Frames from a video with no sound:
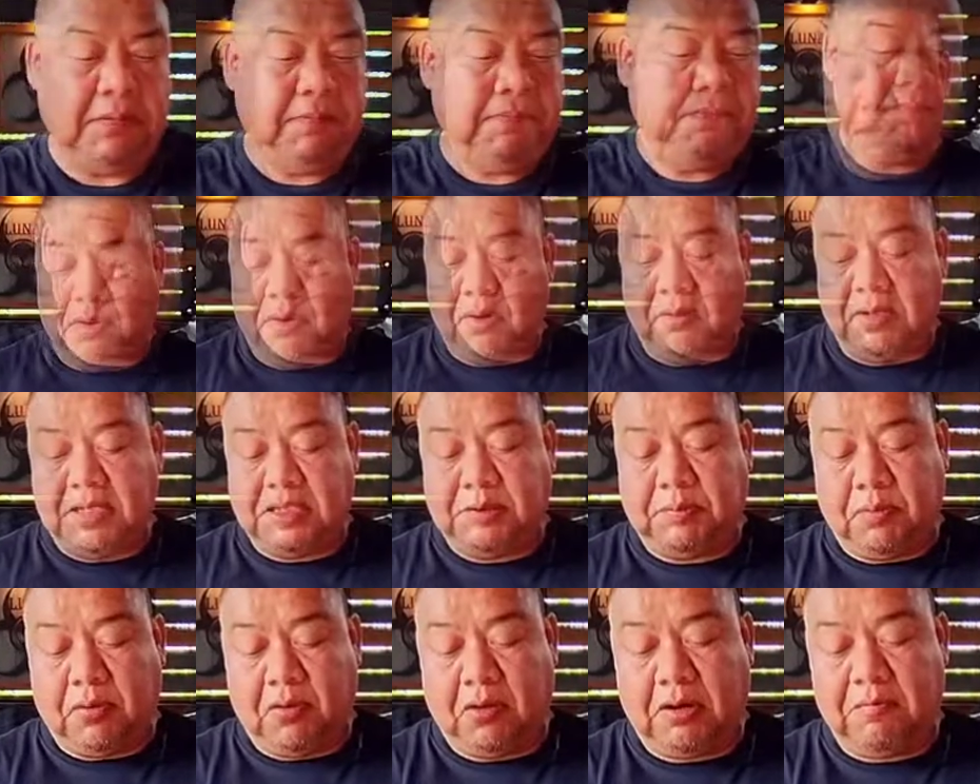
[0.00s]
This is a
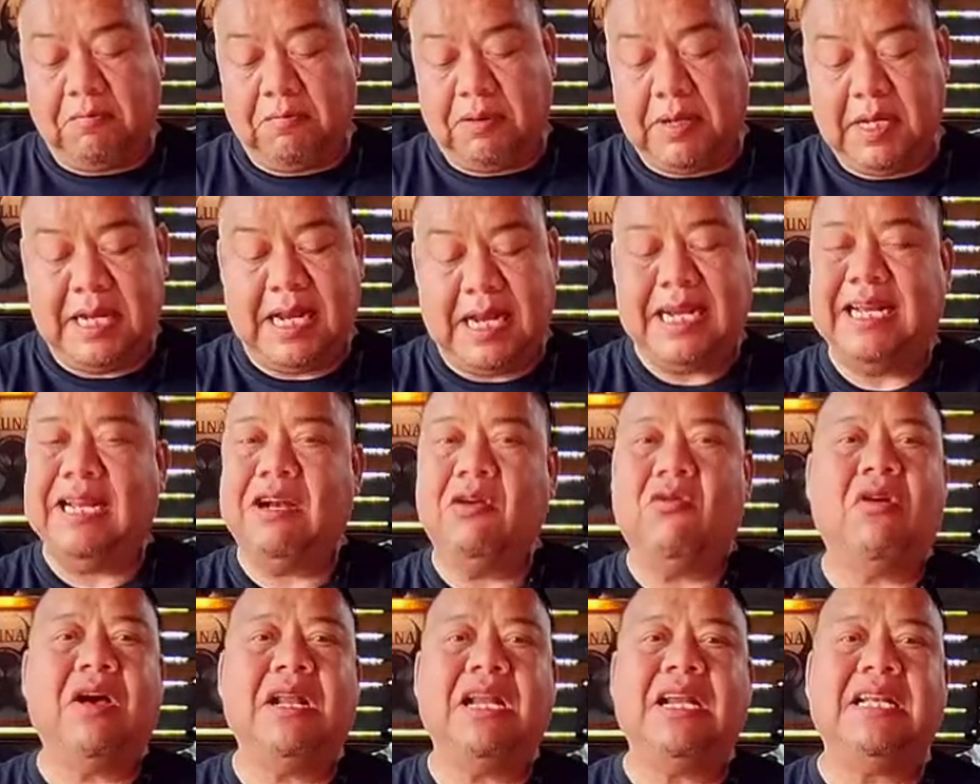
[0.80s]
boneless pork butt. I
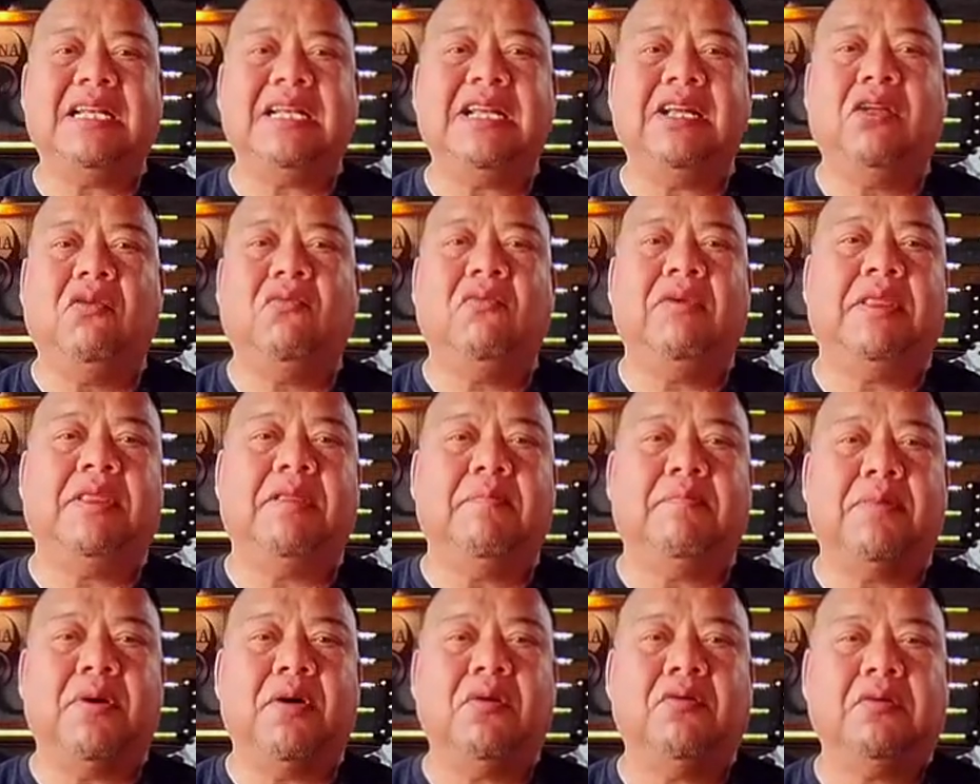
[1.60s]
didn't want to deal with
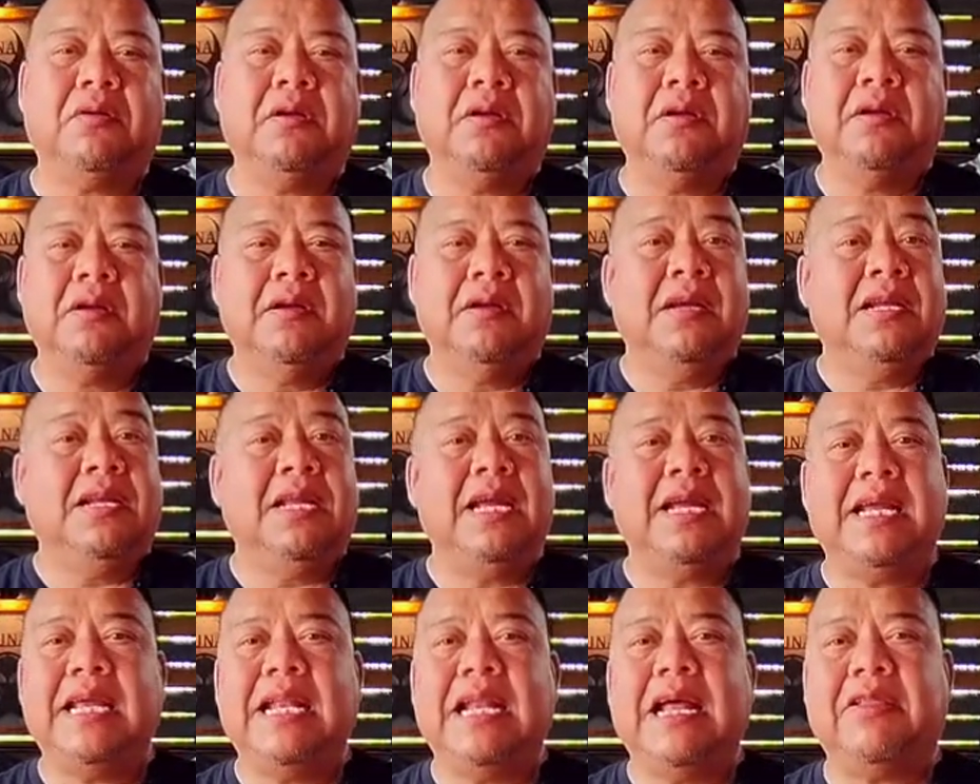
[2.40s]
the bone,
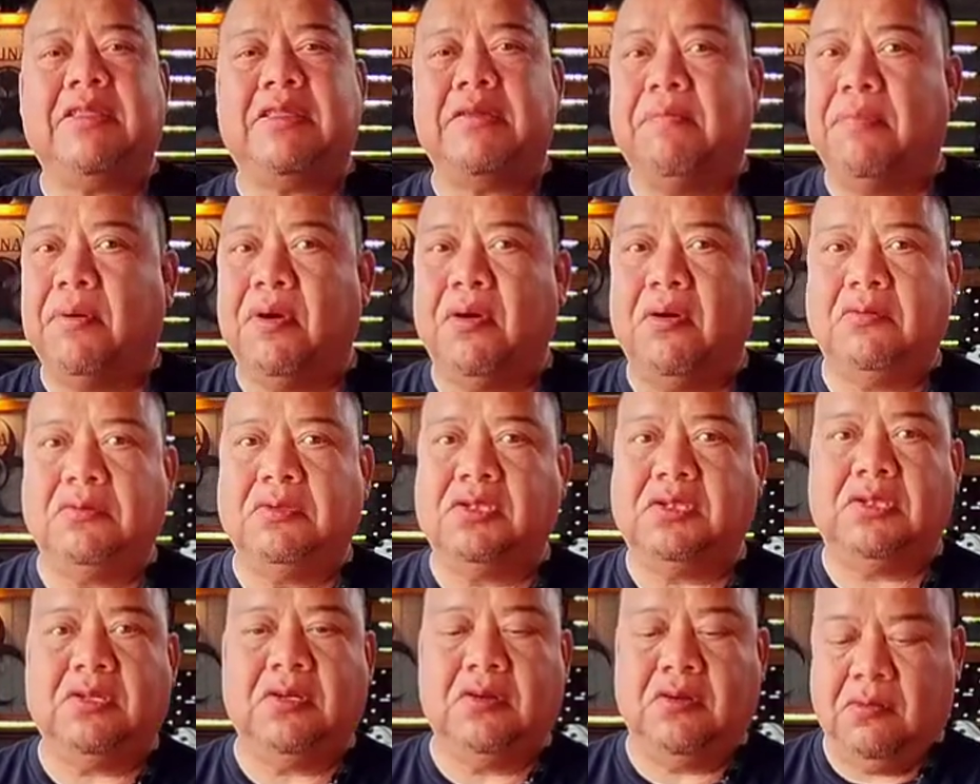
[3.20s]
taking out the bone,
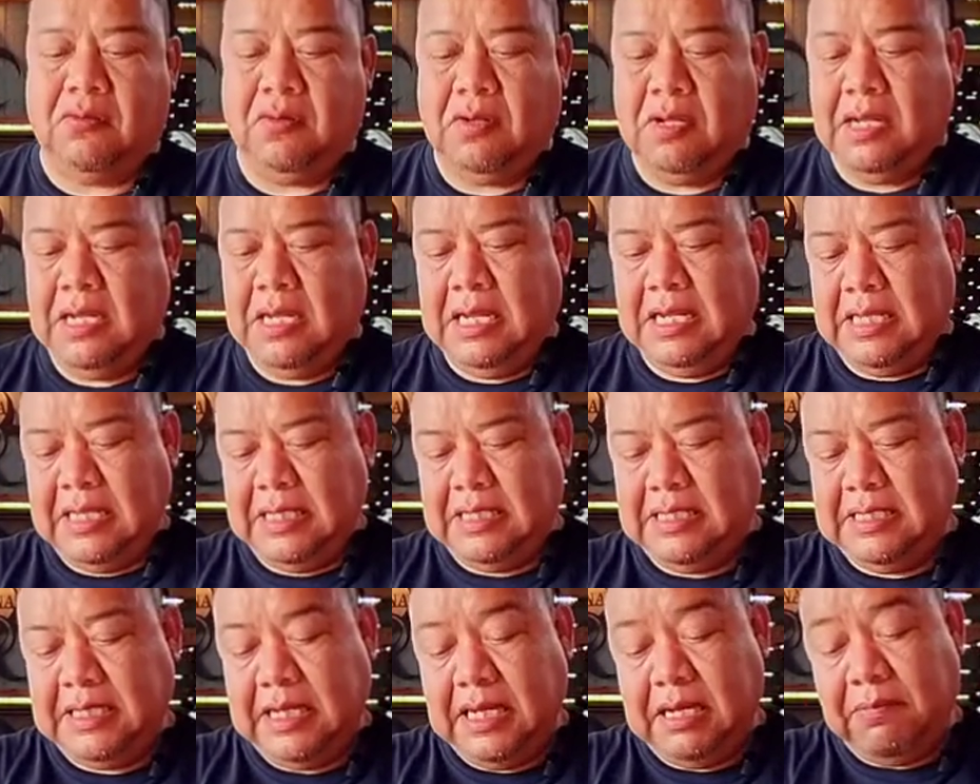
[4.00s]
so
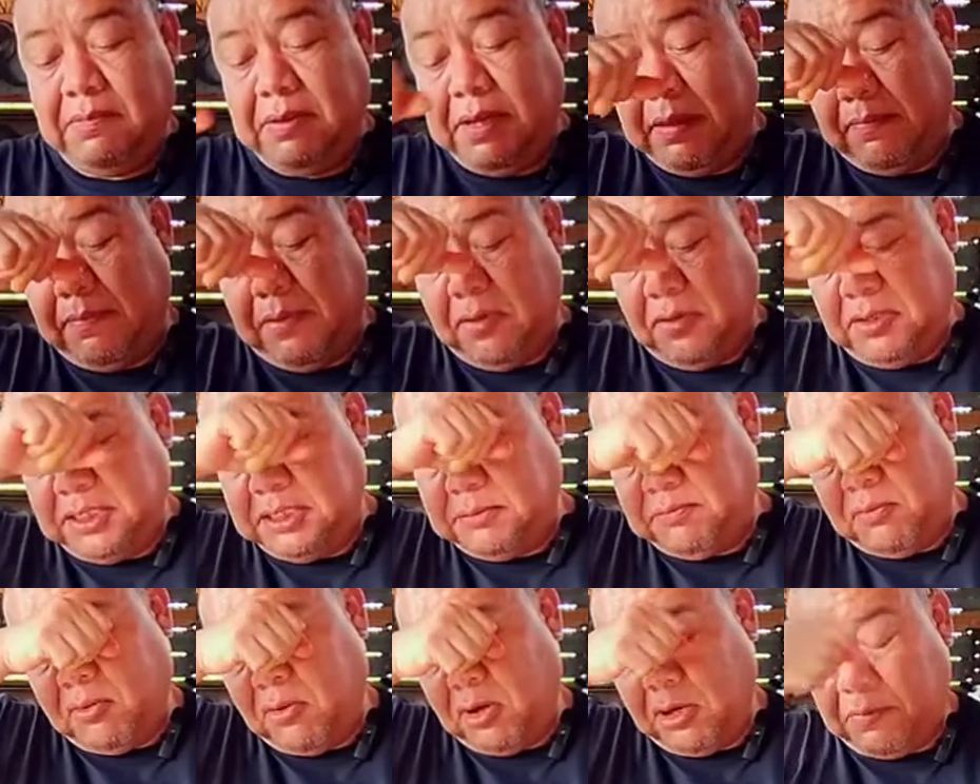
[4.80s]
this is going to be a
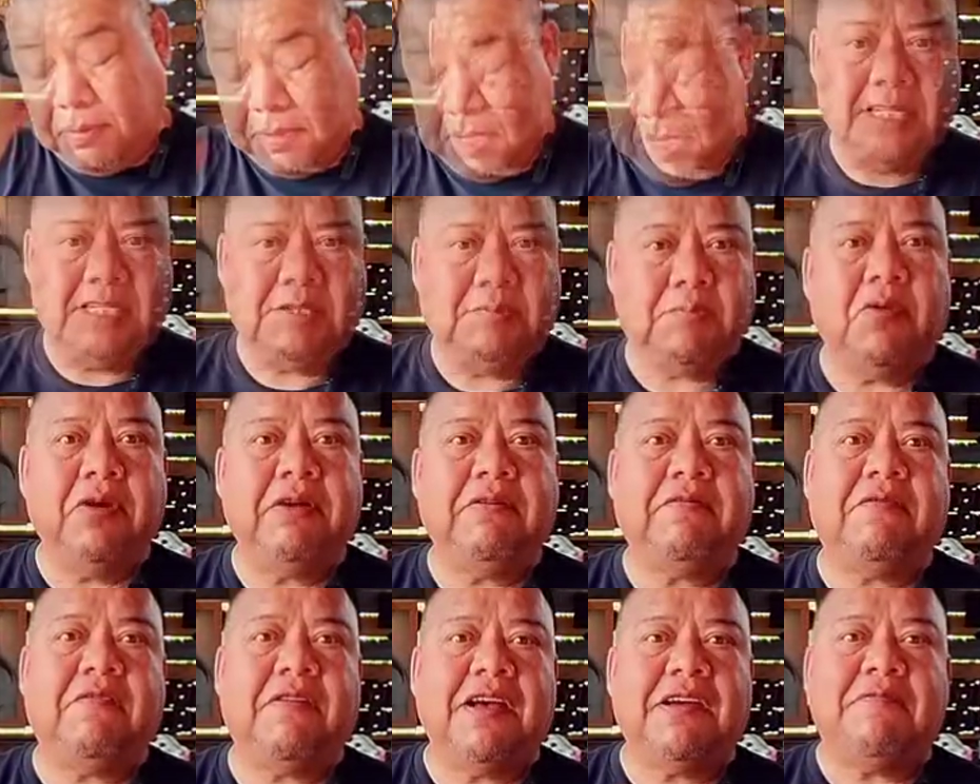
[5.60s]
boneless pork butt.
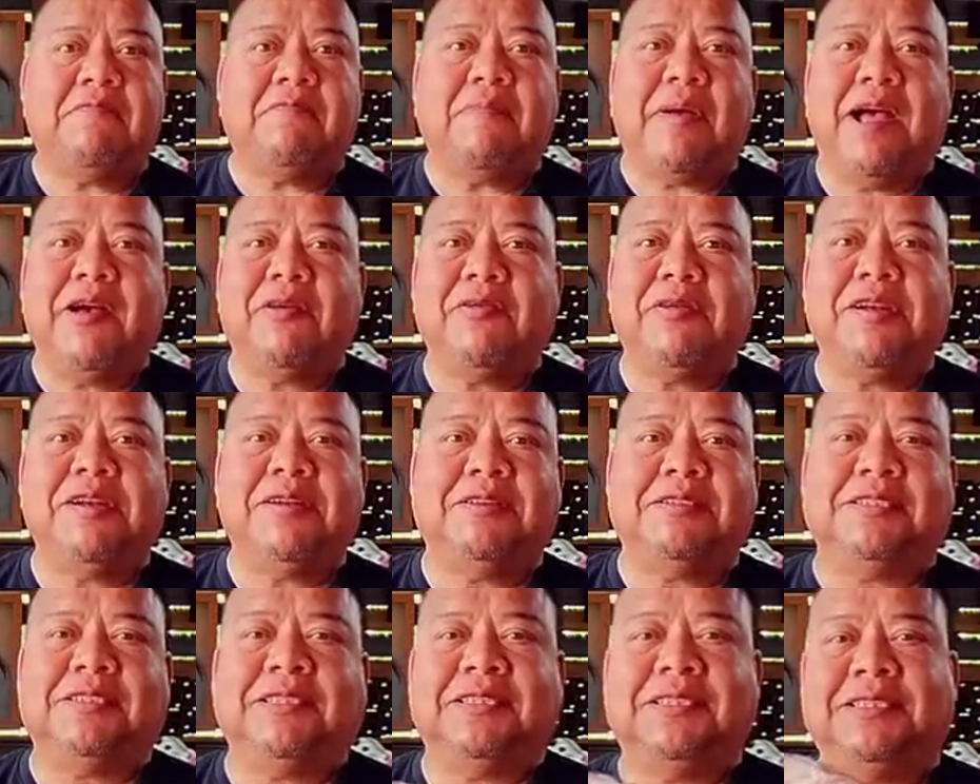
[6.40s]
6.5
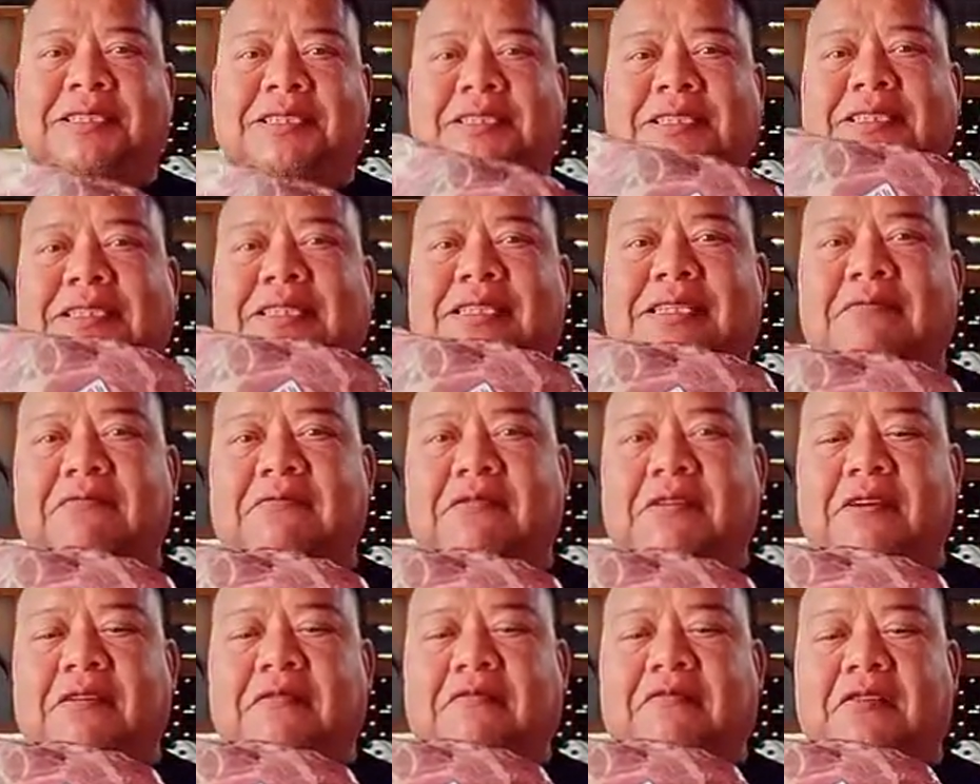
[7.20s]
pounds
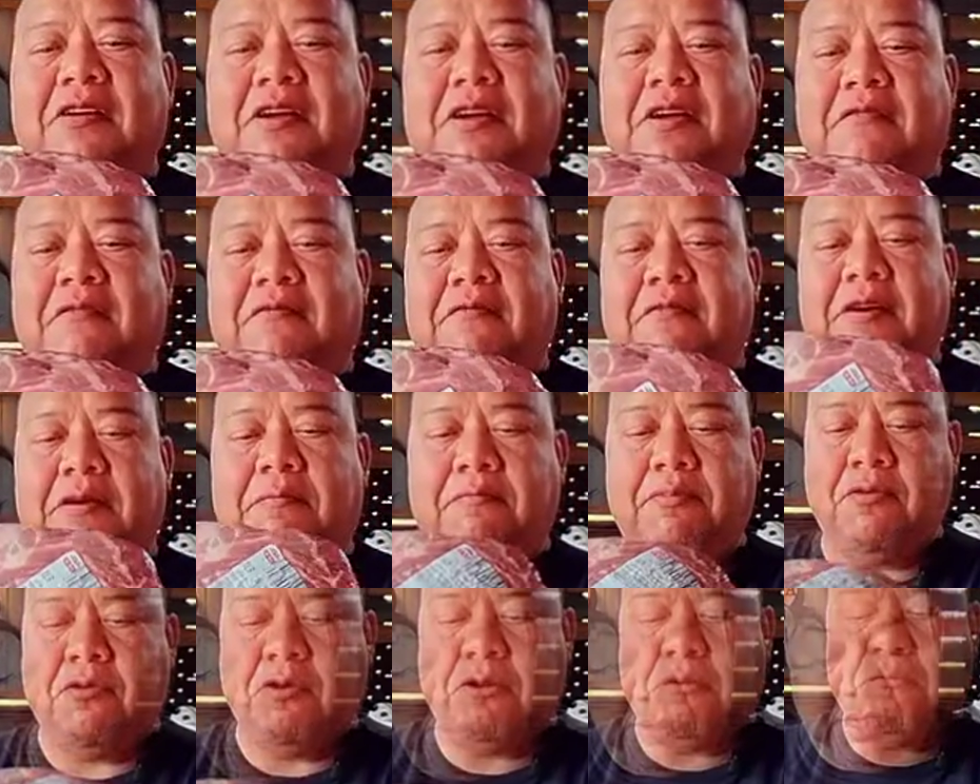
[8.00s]
of, of, of
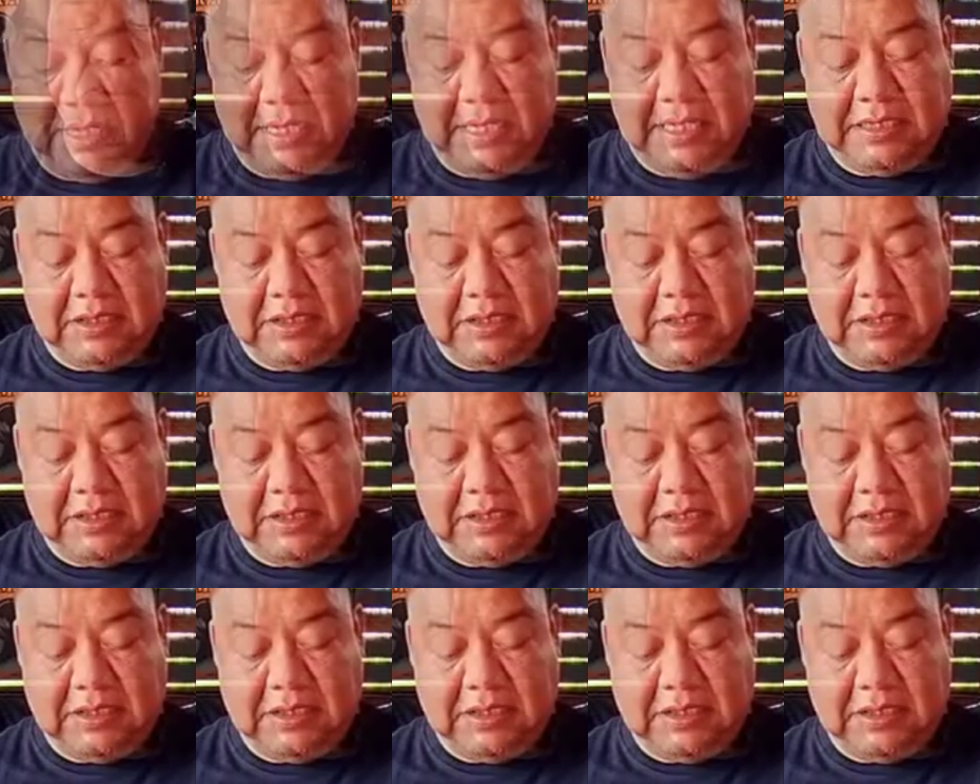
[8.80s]
uh, pork butt.